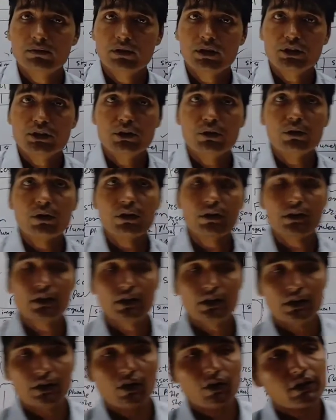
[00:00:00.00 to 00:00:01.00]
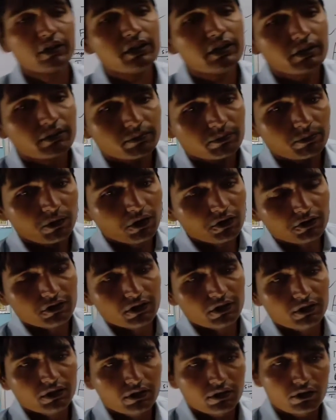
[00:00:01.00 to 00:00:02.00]
your only
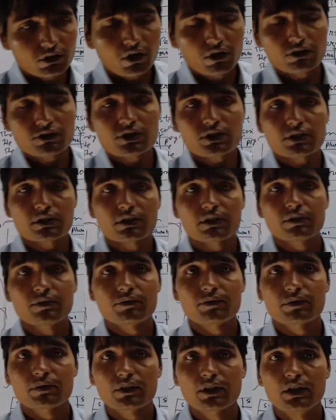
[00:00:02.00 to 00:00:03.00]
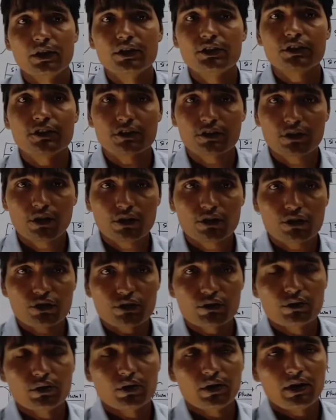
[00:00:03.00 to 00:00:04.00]
person? Not. It is not
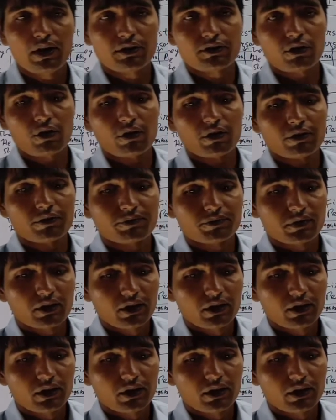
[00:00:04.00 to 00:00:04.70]
true at all.